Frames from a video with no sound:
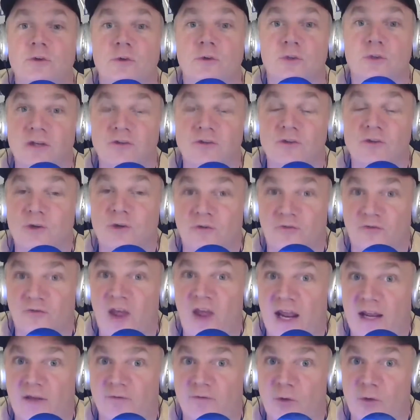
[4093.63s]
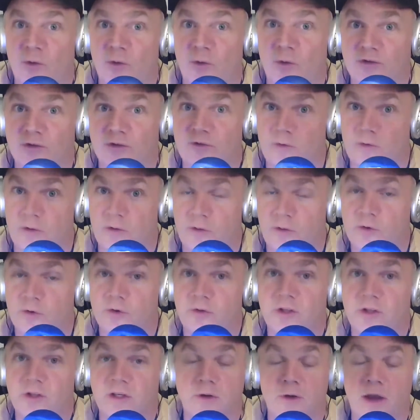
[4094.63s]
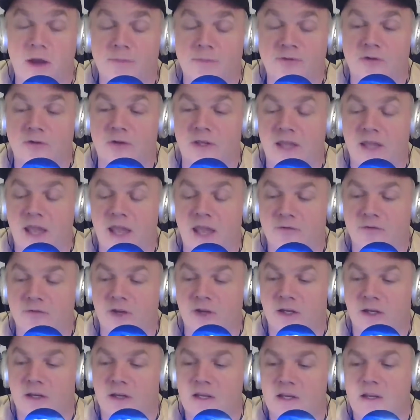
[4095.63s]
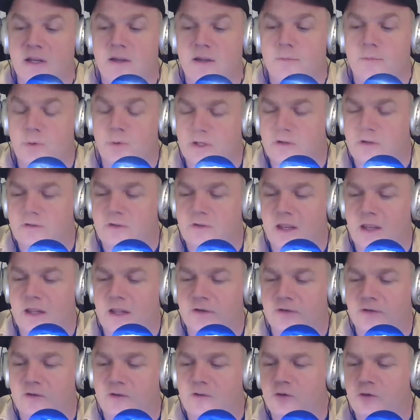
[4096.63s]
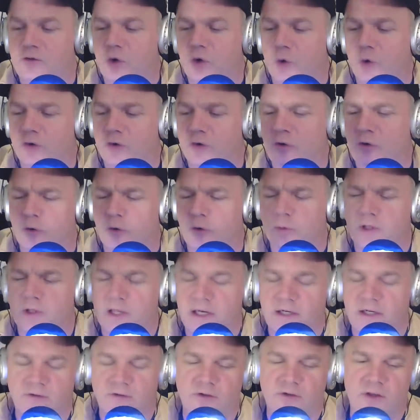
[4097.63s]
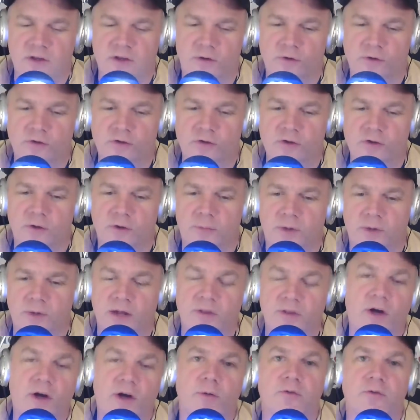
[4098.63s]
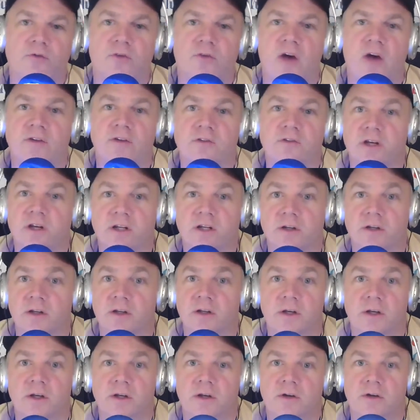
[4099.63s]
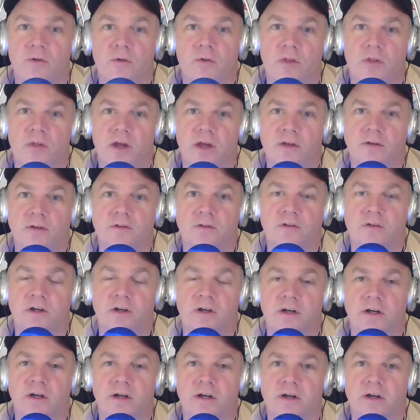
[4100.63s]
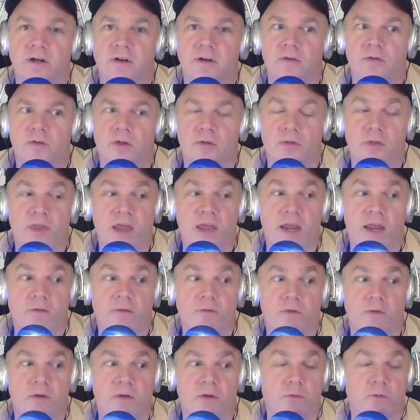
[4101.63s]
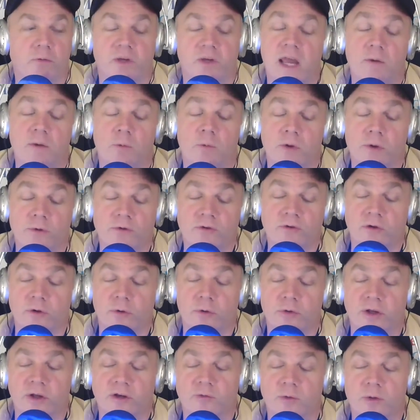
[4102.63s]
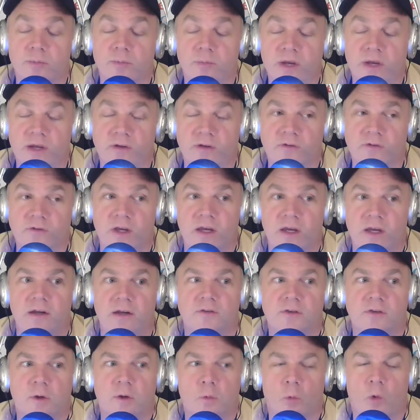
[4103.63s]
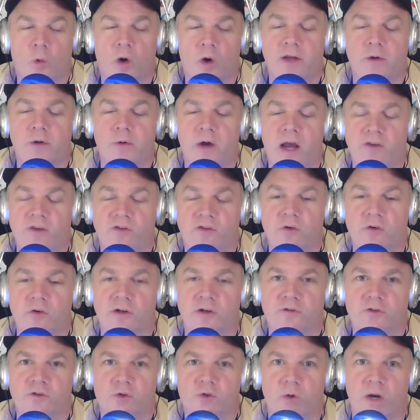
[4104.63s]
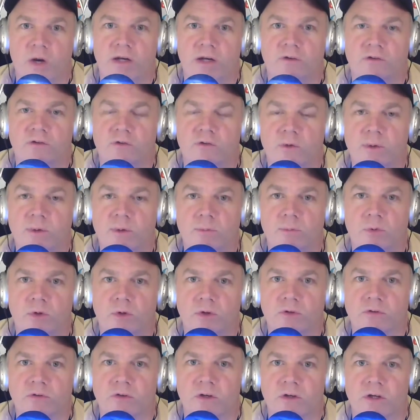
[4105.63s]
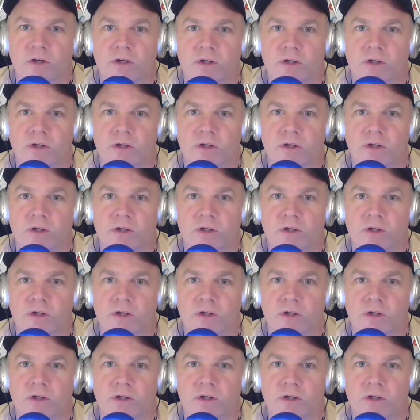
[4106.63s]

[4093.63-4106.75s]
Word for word: two things you could fake if you wanted to. The third thing you absolutely can't fake. But it's it's to- sort of related to the other two. But I thought it was fascinating that uh, that they again one of those little things we missed. It's like why do astronauts train in swimming pools?